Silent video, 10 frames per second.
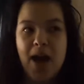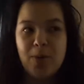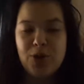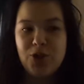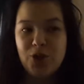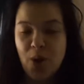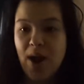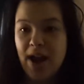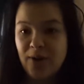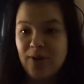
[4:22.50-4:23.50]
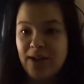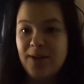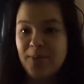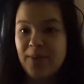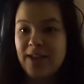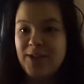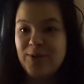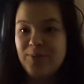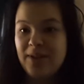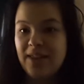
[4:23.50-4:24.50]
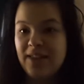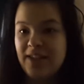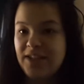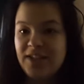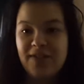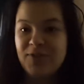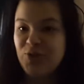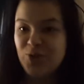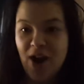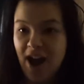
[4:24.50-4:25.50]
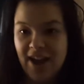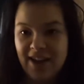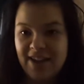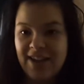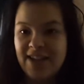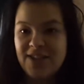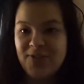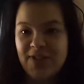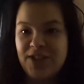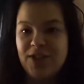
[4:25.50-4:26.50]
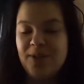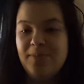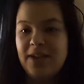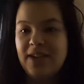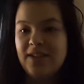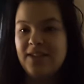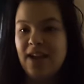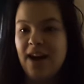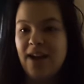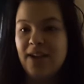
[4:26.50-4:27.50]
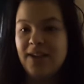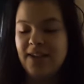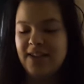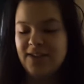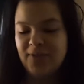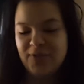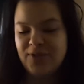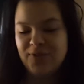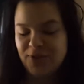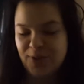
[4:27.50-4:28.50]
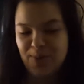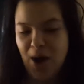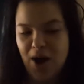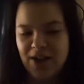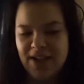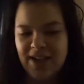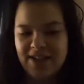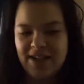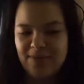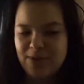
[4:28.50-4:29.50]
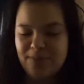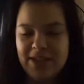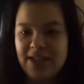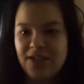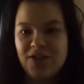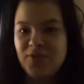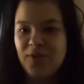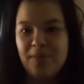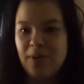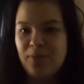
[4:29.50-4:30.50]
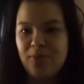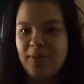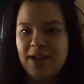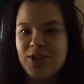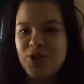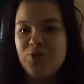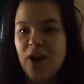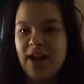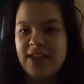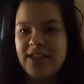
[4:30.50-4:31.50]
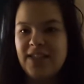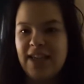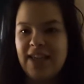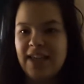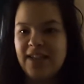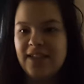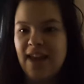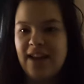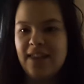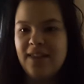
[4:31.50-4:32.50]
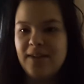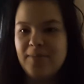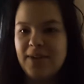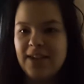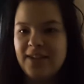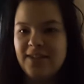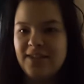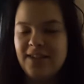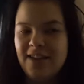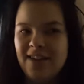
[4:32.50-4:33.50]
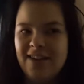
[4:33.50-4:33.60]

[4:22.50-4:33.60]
I was so angry when they told me that they didn't even try to finish it because I had suffered for so long and I was basically just flipping through the pages trying to take in anything because